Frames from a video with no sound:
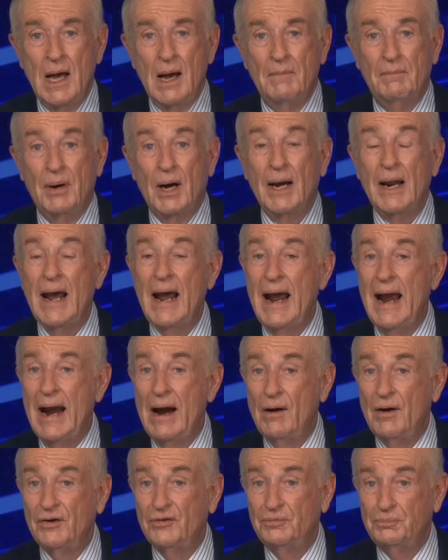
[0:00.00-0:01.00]
But a
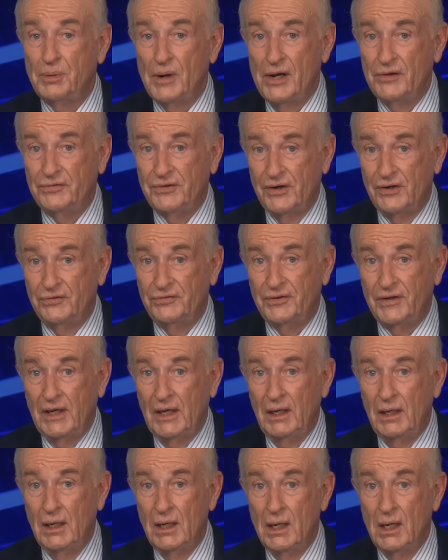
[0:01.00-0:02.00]
Harris
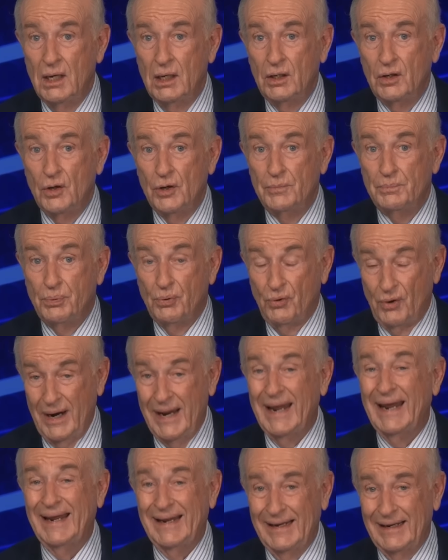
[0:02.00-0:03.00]
presidency could
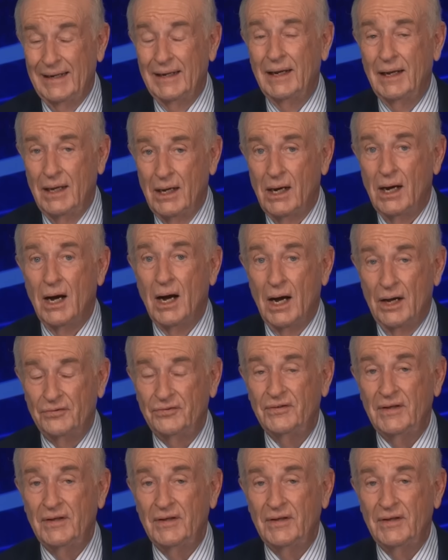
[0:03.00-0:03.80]
bring us